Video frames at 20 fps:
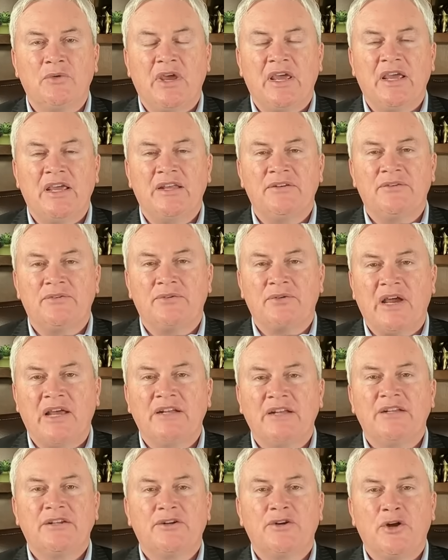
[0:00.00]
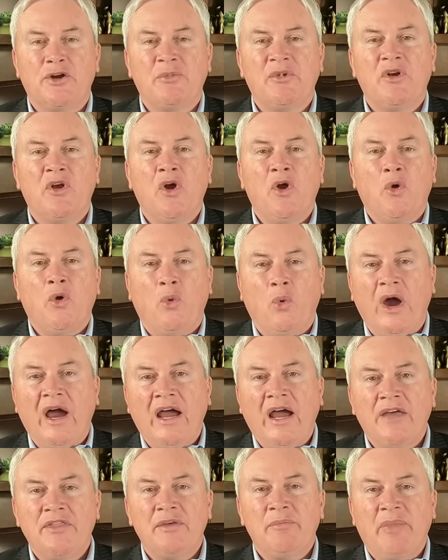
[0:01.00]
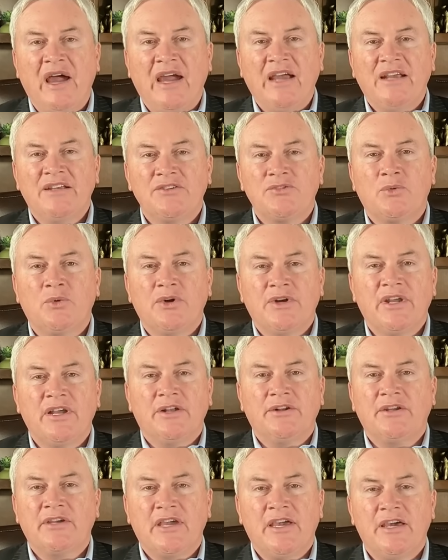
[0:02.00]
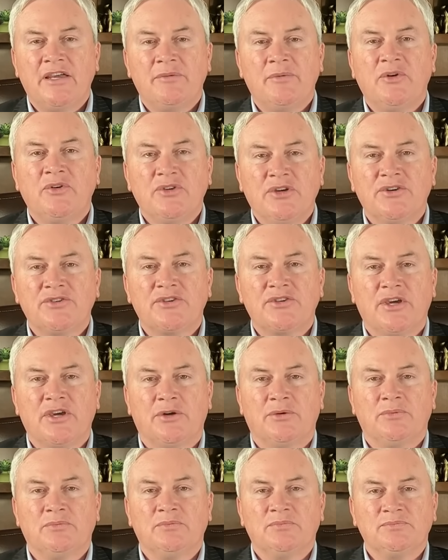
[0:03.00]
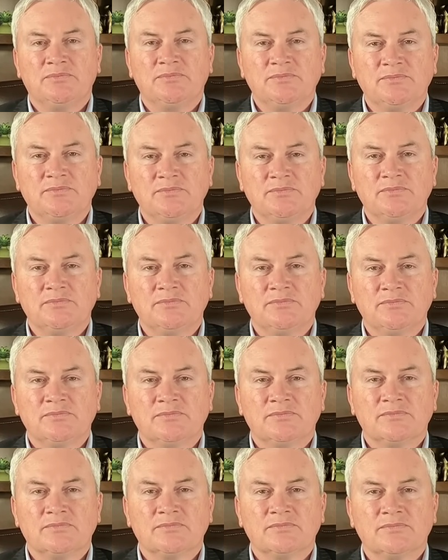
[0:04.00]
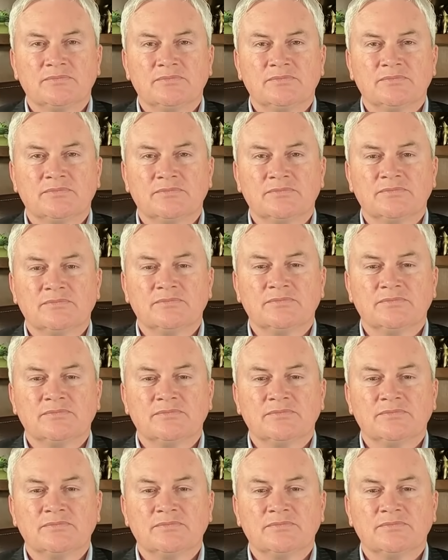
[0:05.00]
and try to determine why the Bidens weren't held accountable years ago. Uh, on the subject of